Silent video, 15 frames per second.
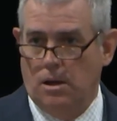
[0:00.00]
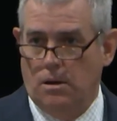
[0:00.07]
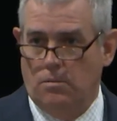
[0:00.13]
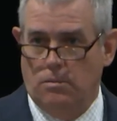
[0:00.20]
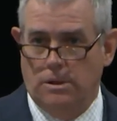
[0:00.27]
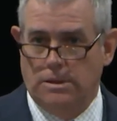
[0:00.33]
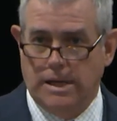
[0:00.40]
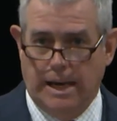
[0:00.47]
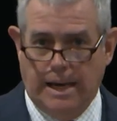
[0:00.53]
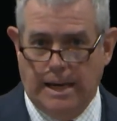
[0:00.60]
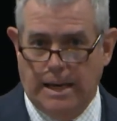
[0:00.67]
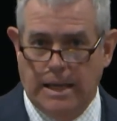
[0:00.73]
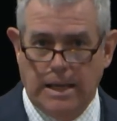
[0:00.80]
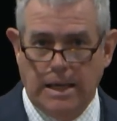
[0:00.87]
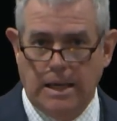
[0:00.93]

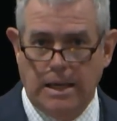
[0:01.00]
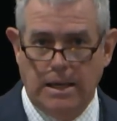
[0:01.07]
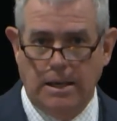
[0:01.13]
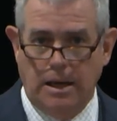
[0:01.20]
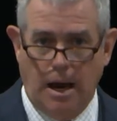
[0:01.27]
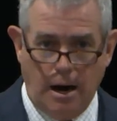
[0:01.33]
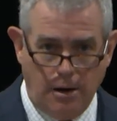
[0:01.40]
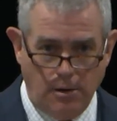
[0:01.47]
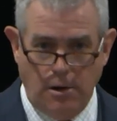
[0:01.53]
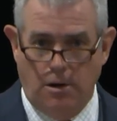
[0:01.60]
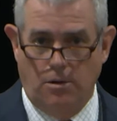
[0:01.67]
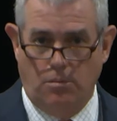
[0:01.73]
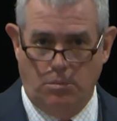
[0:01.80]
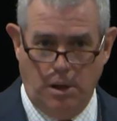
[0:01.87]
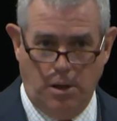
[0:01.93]
Retaining our
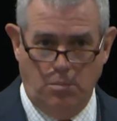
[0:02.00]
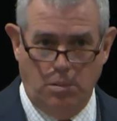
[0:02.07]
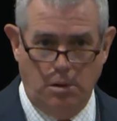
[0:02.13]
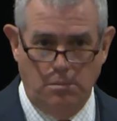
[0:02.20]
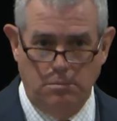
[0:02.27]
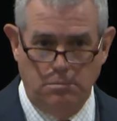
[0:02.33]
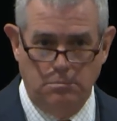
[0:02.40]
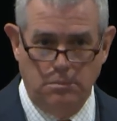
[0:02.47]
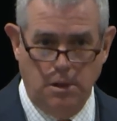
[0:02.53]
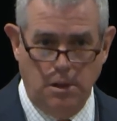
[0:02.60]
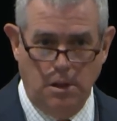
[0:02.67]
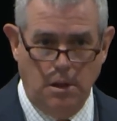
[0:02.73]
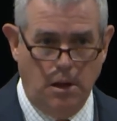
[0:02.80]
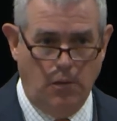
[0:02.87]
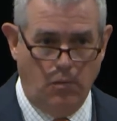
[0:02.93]
young people.
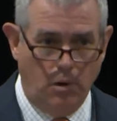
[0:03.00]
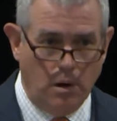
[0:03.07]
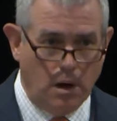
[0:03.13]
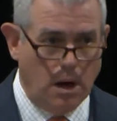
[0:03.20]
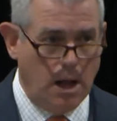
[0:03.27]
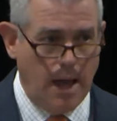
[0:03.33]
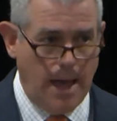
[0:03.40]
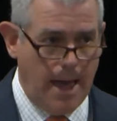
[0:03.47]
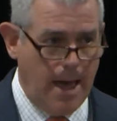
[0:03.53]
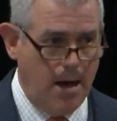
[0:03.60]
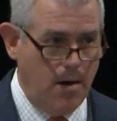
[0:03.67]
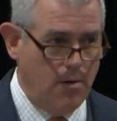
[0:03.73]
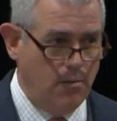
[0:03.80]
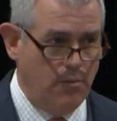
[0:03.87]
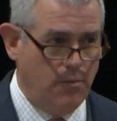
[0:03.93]
If we're going to
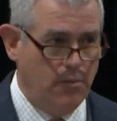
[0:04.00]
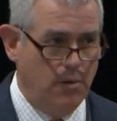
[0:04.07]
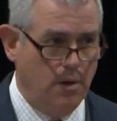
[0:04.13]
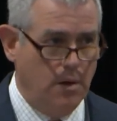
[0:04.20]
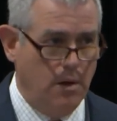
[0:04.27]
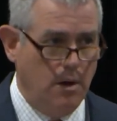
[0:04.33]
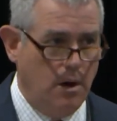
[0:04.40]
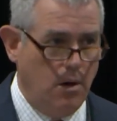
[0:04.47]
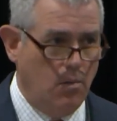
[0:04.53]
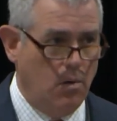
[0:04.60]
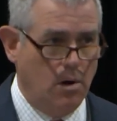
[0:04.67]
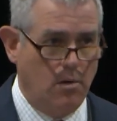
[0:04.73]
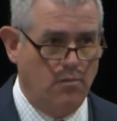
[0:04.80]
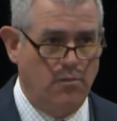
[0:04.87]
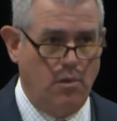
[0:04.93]
have a
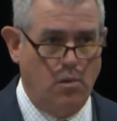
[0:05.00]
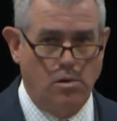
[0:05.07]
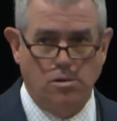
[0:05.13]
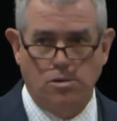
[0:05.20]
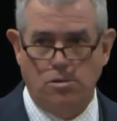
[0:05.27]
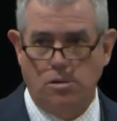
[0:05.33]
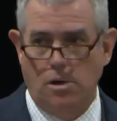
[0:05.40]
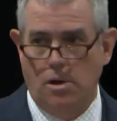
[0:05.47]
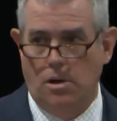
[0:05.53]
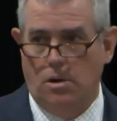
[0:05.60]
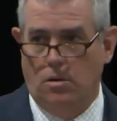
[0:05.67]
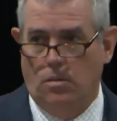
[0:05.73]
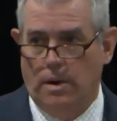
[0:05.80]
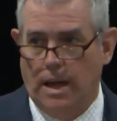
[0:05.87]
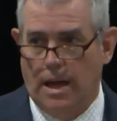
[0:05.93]
workforce,
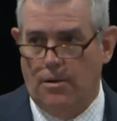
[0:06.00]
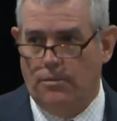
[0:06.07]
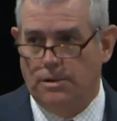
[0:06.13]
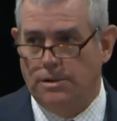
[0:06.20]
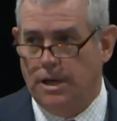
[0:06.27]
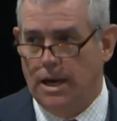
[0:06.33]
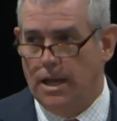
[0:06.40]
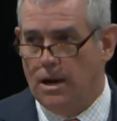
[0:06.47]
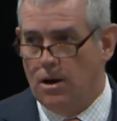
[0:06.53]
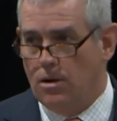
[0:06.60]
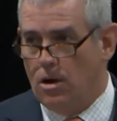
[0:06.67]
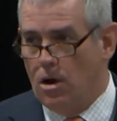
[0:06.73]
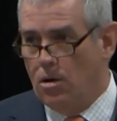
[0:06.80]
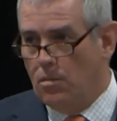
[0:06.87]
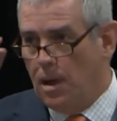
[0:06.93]
we got to retain our
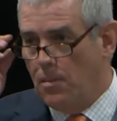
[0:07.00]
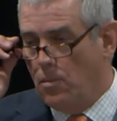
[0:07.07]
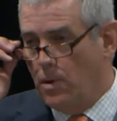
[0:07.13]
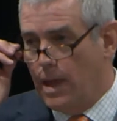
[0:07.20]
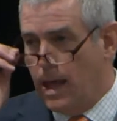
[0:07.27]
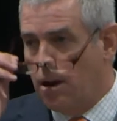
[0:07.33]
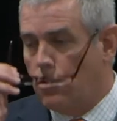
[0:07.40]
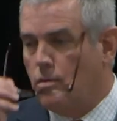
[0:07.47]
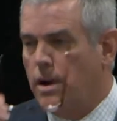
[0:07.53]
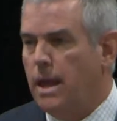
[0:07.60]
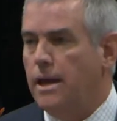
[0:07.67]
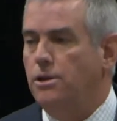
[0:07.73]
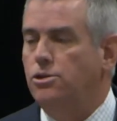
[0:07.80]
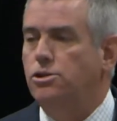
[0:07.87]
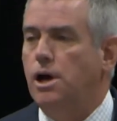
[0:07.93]
young people. We got to
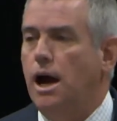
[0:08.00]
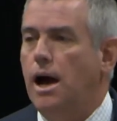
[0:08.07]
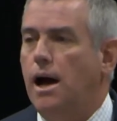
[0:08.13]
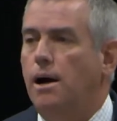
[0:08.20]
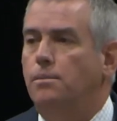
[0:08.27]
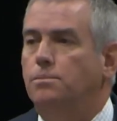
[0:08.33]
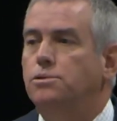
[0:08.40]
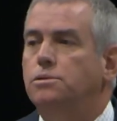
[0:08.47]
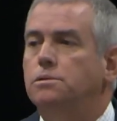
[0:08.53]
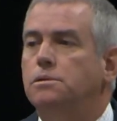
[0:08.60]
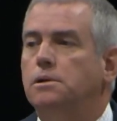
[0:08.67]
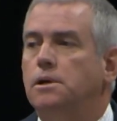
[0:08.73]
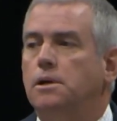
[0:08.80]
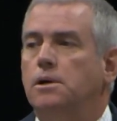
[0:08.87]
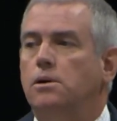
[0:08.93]
create jobs.
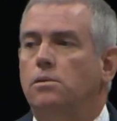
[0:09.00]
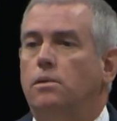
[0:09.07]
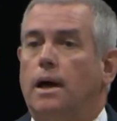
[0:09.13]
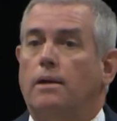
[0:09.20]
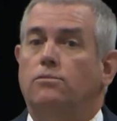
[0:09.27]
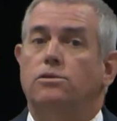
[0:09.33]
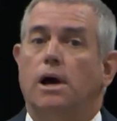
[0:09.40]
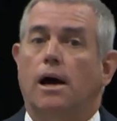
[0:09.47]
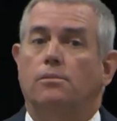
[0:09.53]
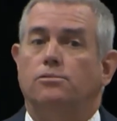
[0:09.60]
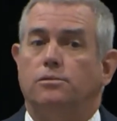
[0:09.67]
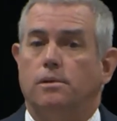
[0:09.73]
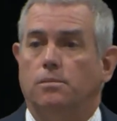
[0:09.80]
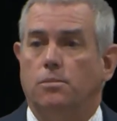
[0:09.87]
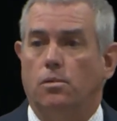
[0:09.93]
We got to have jobs
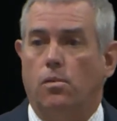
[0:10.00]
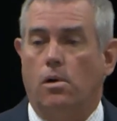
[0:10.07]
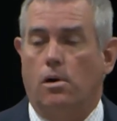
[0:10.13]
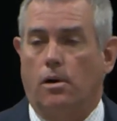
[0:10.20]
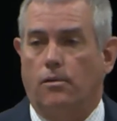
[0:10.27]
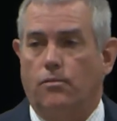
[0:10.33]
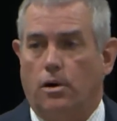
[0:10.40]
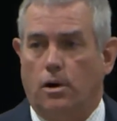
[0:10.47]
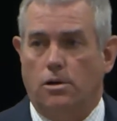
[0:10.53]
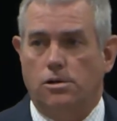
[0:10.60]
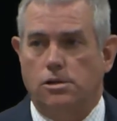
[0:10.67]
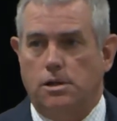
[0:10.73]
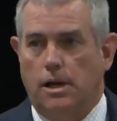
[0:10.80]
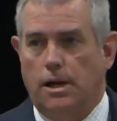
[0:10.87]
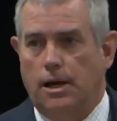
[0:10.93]
for them to work if they're going
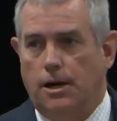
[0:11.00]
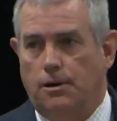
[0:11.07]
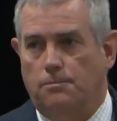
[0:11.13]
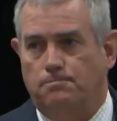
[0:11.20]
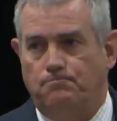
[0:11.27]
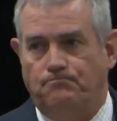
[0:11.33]
to stay here.